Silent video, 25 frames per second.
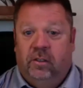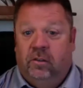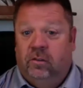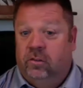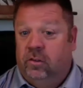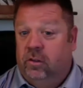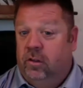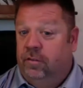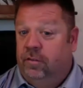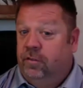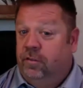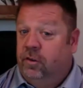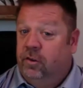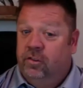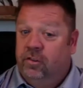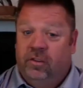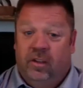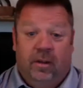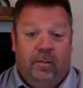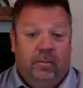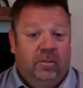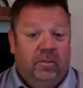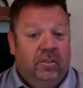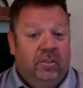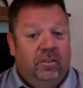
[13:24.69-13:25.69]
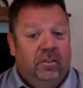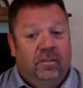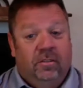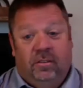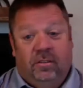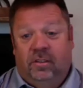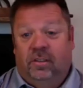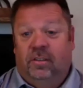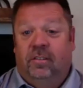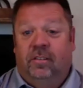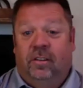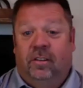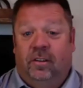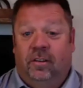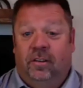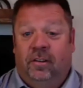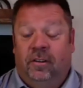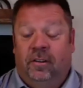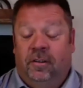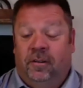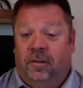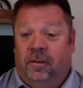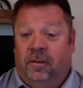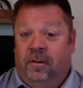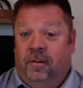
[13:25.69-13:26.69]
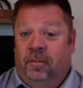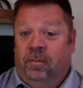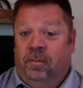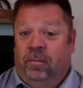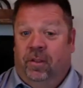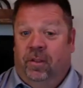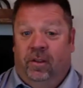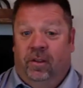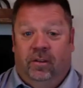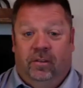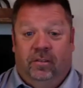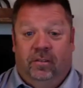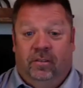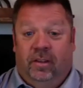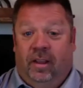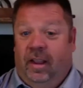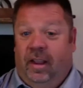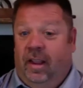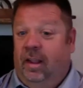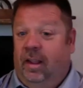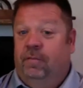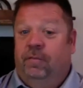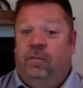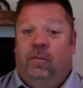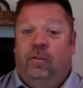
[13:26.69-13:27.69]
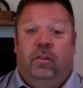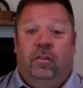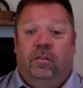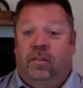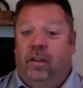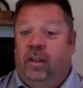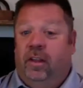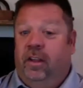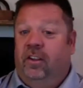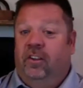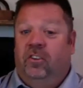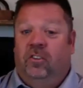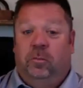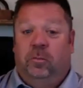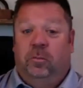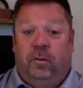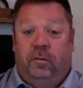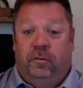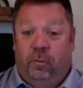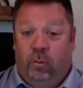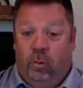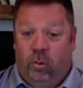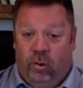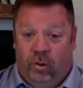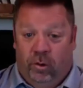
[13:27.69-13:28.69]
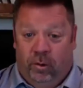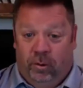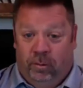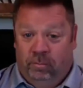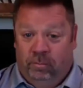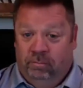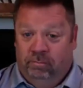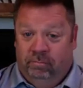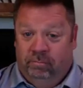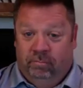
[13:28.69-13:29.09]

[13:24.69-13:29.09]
So the first time she sees it is a handful of days before